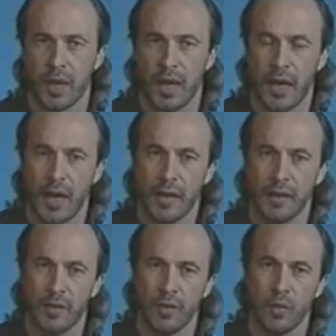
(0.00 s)

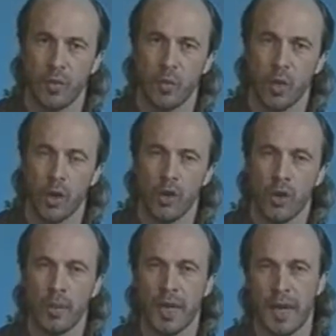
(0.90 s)
And what
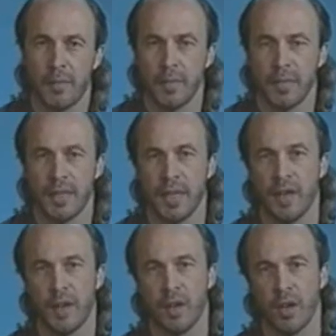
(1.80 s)
normally happens
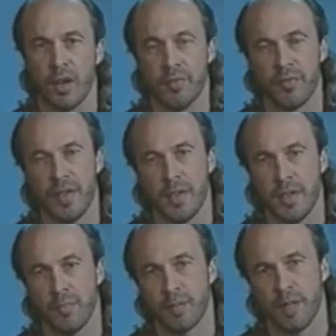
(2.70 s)
in a lot of
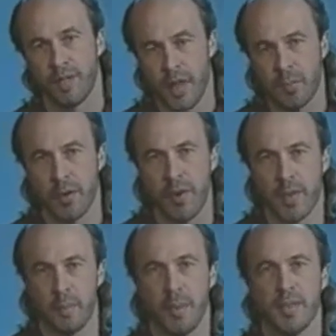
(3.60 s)
the contemporary
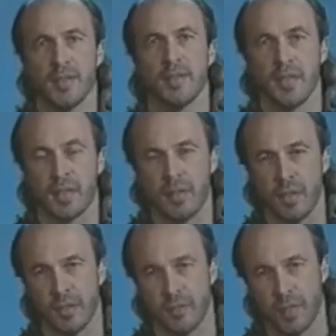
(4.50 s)
reggae pieces is that
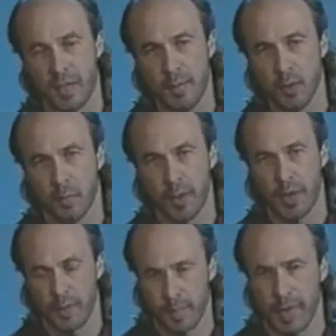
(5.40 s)
the keyboard
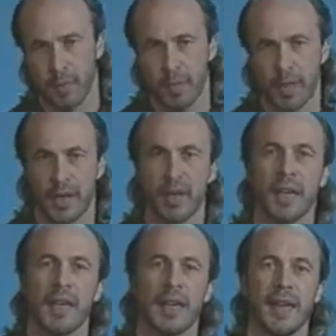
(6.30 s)
player, the piano player,
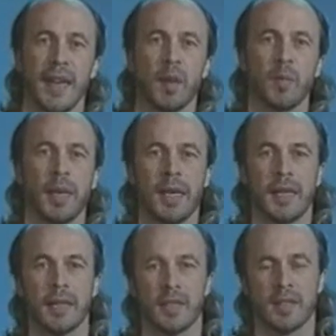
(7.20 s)
now
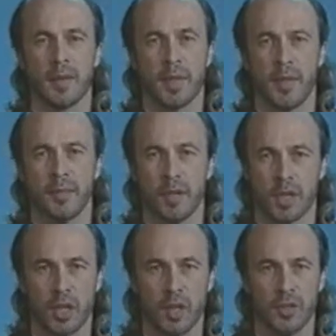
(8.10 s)
plays something that is much
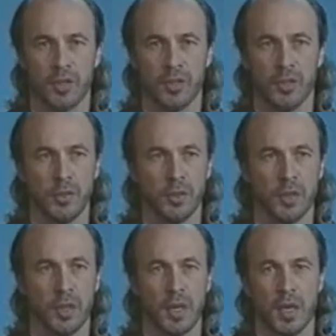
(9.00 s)
closer to
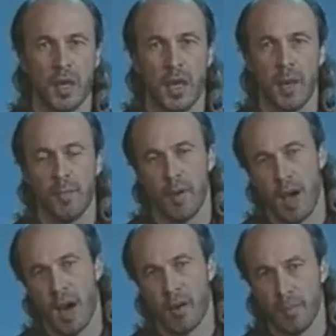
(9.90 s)

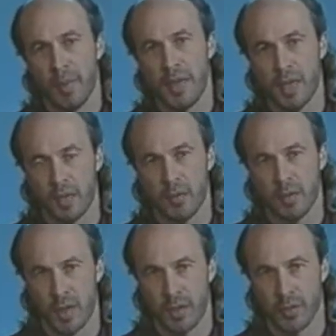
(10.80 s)
R&B
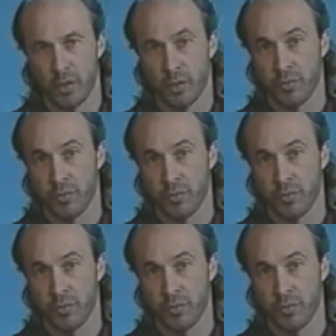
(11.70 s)
chord